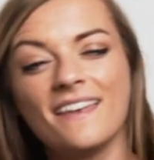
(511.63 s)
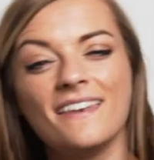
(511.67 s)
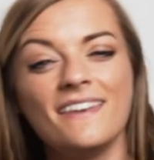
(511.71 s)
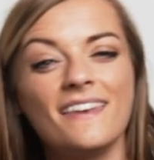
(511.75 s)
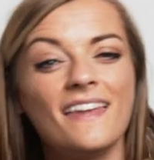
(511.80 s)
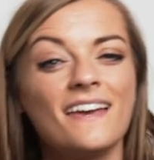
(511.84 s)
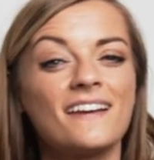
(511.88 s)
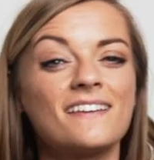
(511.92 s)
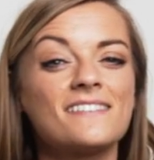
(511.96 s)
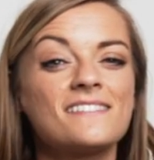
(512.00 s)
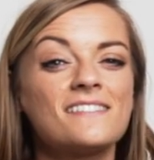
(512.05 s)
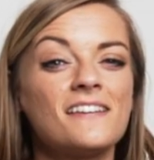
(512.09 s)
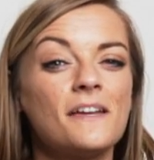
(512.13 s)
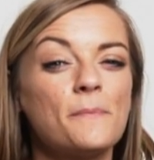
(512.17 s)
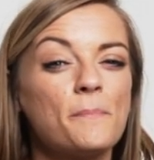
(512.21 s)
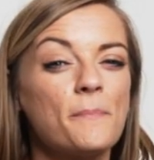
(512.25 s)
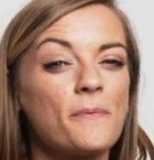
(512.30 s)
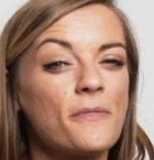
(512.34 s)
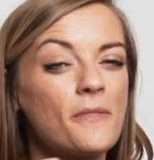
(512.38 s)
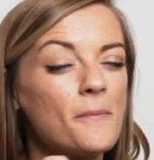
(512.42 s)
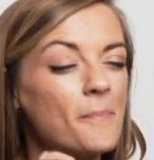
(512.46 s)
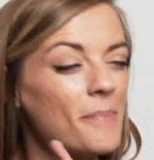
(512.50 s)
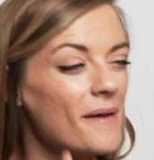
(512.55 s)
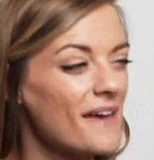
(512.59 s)
Next
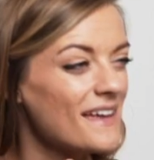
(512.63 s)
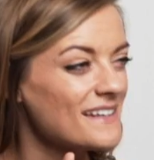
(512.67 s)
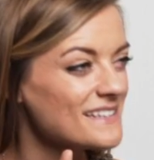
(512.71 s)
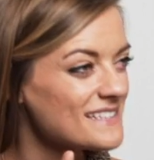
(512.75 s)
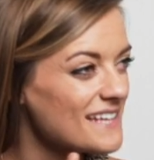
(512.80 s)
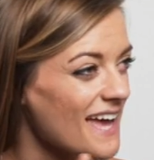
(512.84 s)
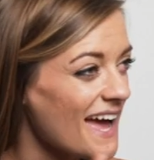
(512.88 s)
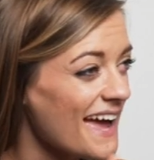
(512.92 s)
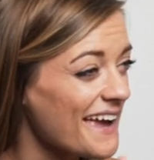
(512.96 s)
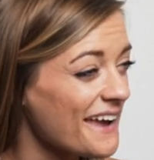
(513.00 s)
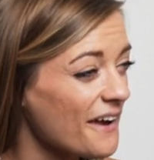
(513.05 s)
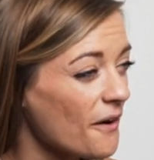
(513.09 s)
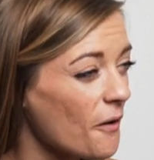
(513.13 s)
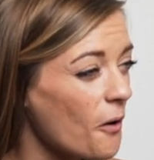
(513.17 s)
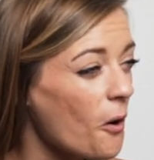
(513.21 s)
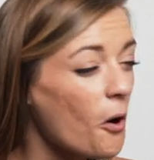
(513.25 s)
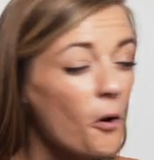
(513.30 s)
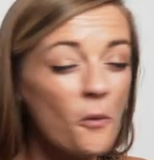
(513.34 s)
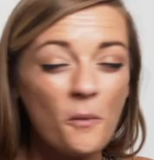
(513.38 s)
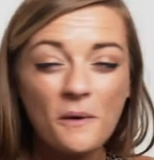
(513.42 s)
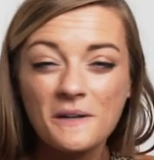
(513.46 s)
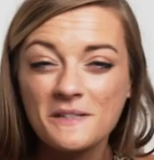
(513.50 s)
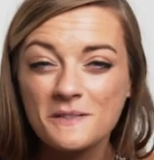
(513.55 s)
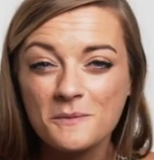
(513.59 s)
up, the pet I
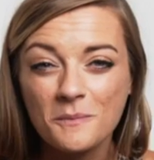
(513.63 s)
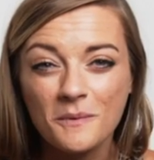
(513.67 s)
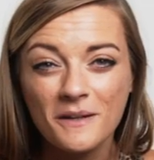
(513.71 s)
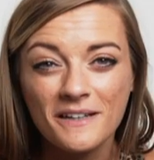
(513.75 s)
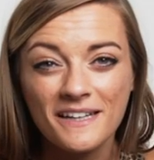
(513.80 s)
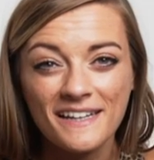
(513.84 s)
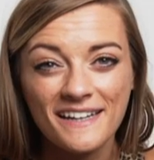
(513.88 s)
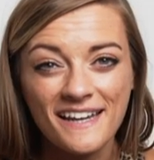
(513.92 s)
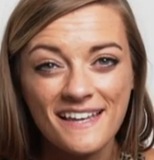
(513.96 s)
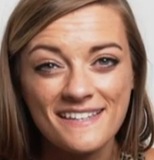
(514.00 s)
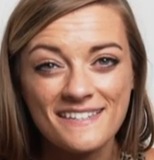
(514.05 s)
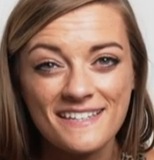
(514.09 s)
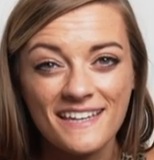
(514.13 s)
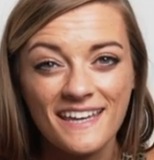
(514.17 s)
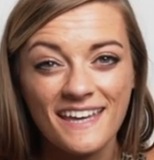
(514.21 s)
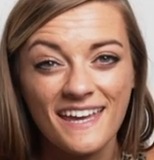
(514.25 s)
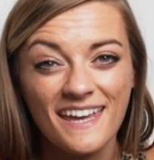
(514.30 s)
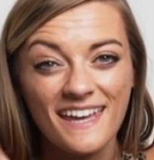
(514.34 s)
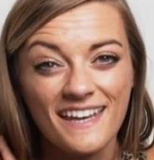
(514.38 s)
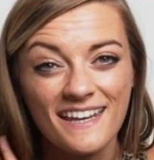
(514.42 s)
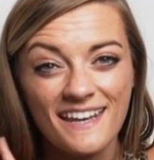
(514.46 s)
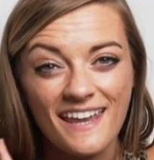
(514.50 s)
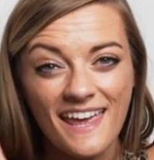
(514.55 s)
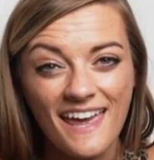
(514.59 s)
always wanted as a
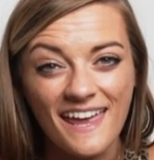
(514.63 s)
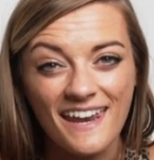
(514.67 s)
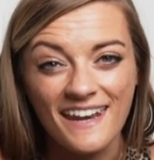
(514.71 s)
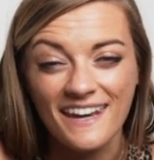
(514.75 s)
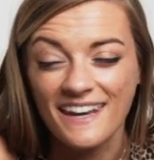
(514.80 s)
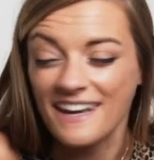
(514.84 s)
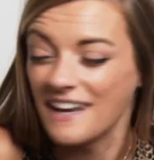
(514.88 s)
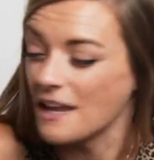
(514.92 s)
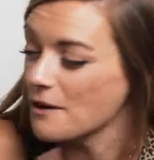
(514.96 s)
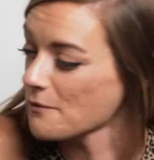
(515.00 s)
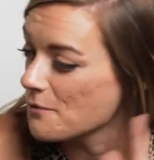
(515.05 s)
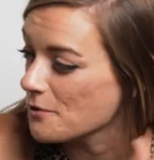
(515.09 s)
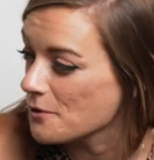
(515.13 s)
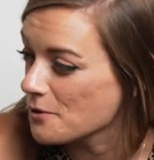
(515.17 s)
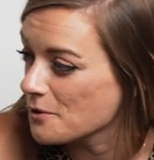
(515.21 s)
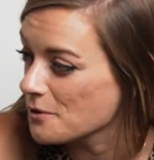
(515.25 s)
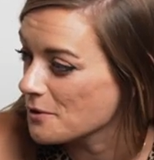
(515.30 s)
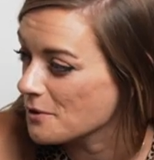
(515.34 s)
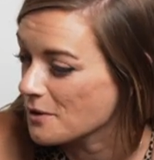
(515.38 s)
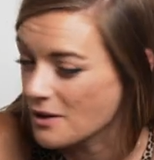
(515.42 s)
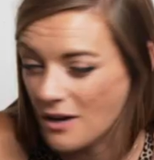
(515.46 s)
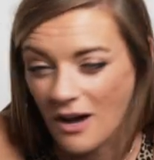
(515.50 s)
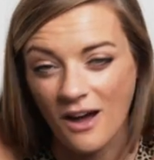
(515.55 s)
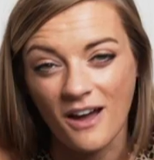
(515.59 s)
kid and
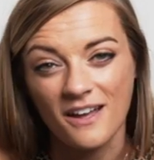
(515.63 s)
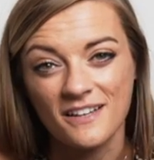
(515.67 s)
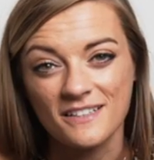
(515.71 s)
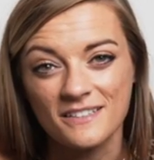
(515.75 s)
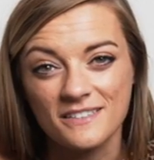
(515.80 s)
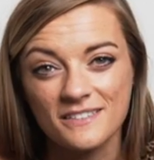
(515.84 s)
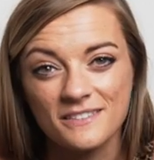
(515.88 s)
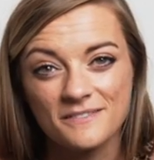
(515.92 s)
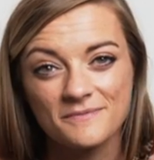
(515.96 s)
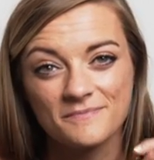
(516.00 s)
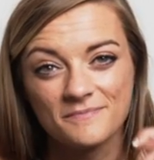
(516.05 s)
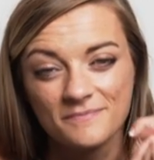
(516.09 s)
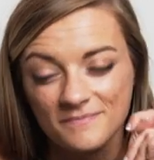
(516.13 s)
never got.